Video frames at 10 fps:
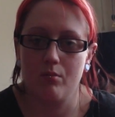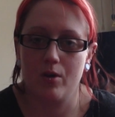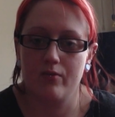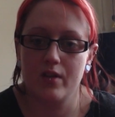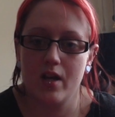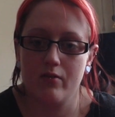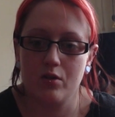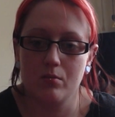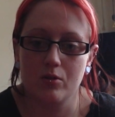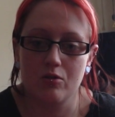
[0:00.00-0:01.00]
I've never
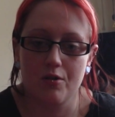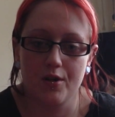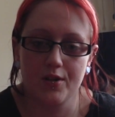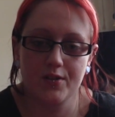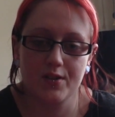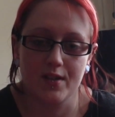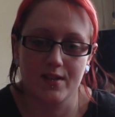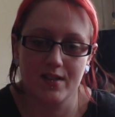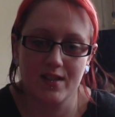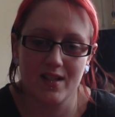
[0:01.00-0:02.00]
come across a
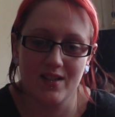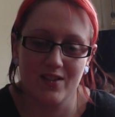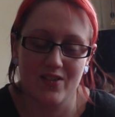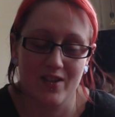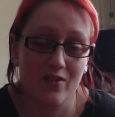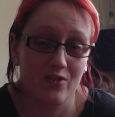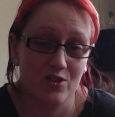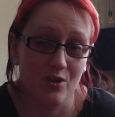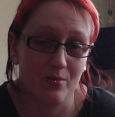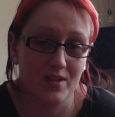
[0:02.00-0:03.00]
city that doesn't have a
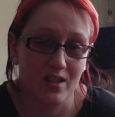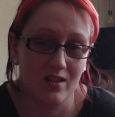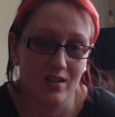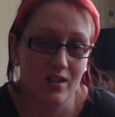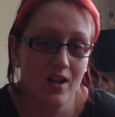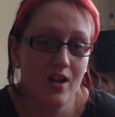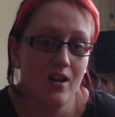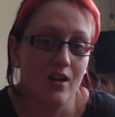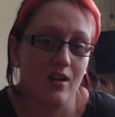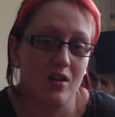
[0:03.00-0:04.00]
shop selling
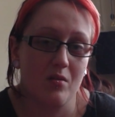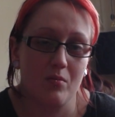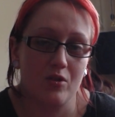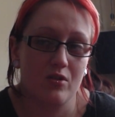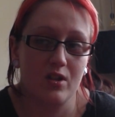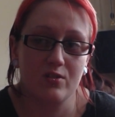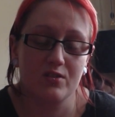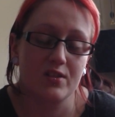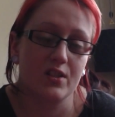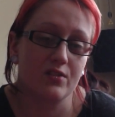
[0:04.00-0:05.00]
acrylic or
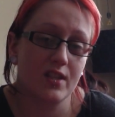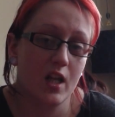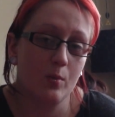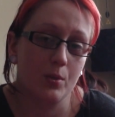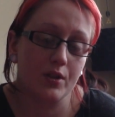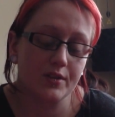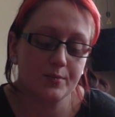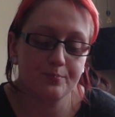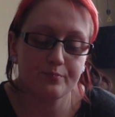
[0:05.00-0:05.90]
steel tapers.